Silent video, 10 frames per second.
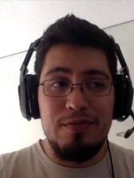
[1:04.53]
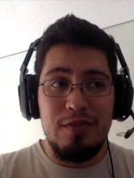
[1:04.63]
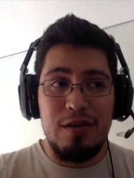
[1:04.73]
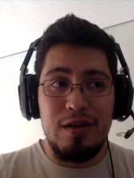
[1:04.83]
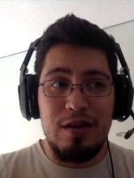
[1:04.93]

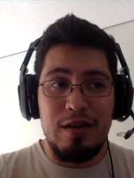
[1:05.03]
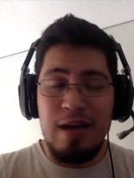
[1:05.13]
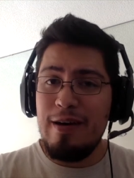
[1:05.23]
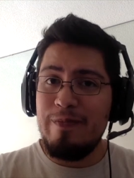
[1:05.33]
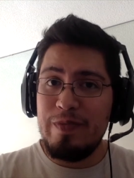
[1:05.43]
But uh,
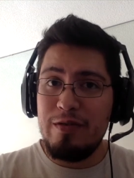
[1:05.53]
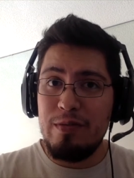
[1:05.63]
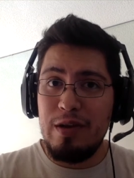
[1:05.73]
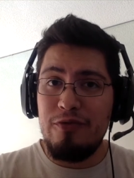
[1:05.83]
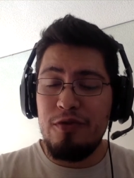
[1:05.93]
yeah, we
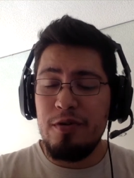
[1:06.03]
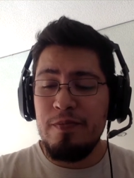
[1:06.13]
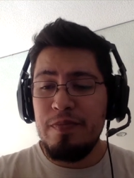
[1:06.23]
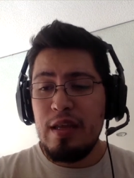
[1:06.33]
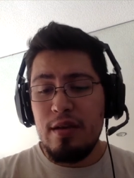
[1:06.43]
made it through.
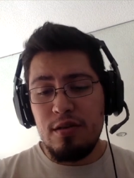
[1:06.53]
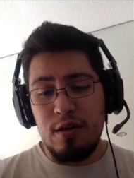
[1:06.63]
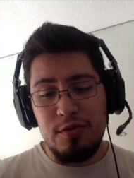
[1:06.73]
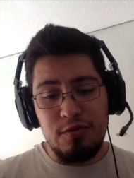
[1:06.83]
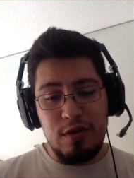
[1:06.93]
So
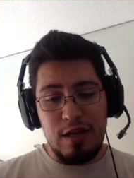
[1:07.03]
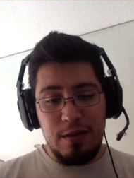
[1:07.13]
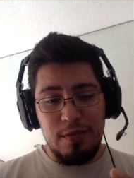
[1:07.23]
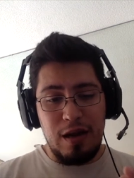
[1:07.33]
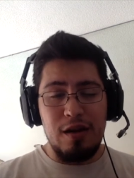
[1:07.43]
I'm just going to
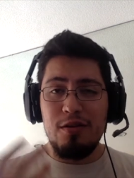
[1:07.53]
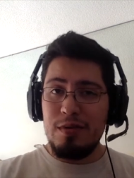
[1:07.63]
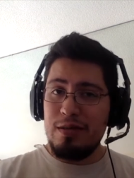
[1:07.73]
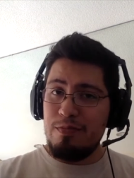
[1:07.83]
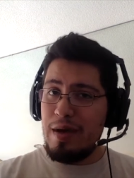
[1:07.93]
give a little
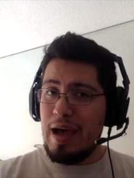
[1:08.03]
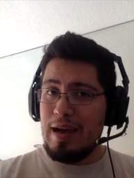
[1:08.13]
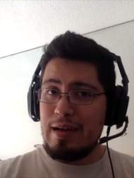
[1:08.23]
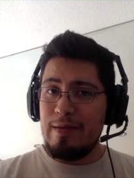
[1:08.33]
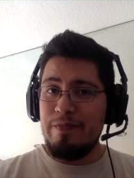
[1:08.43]
bit
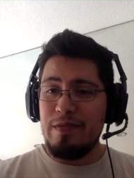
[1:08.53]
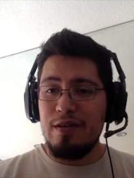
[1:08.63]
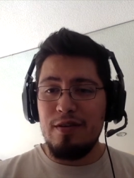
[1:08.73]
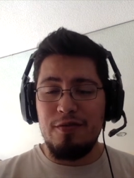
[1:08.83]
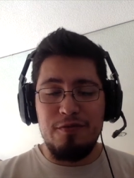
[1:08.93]
back
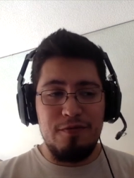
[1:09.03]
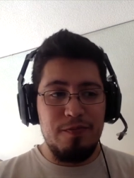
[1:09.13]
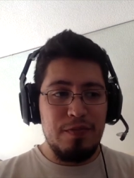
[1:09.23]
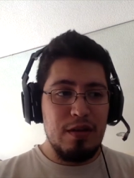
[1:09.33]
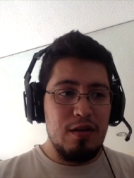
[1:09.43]
of
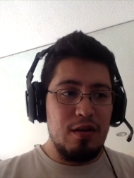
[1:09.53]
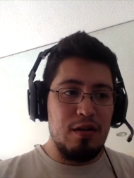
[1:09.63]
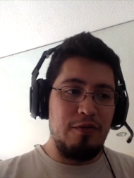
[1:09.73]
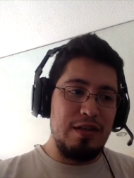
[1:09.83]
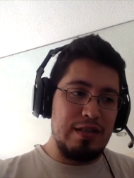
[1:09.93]
all
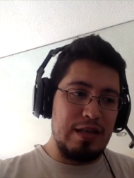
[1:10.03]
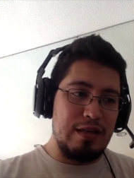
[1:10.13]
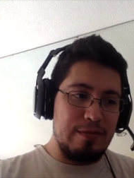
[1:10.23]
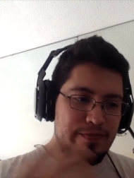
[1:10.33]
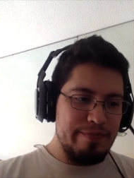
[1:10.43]
the things that
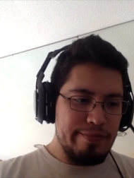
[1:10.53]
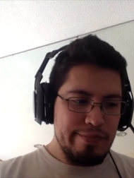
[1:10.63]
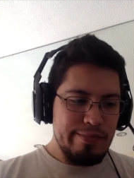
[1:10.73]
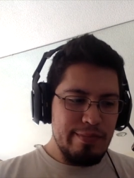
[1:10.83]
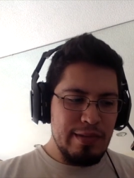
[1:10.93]

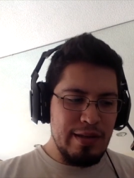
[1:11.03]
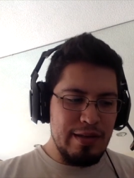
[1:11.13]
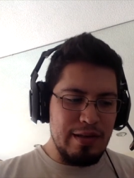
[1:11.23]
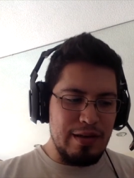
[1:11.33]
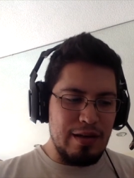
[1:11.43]

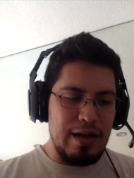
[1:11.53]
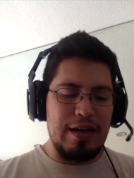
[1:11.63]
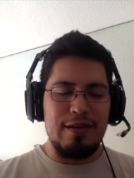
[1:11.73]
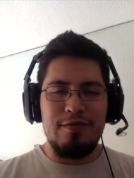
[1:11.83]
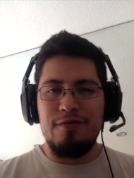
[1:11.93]
uh, I
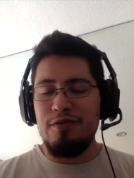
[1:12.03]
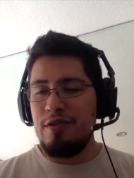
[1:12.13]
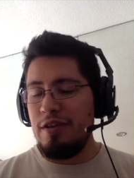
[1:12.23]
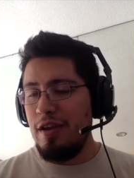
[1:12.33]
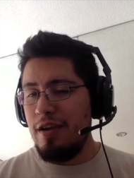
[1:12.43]
got through
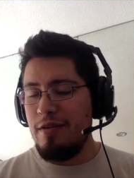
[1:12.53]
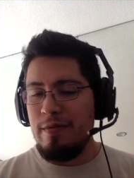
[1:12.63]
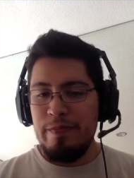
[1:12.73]
the year.